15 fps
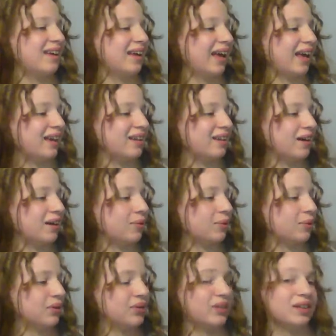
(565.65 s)
and I
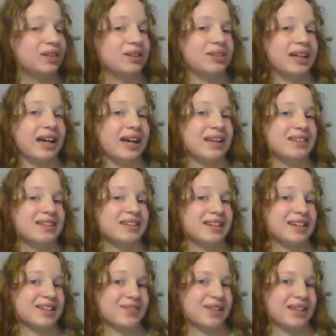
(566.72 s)
will see you guys
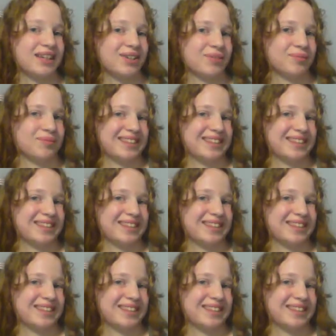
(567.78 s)
next video.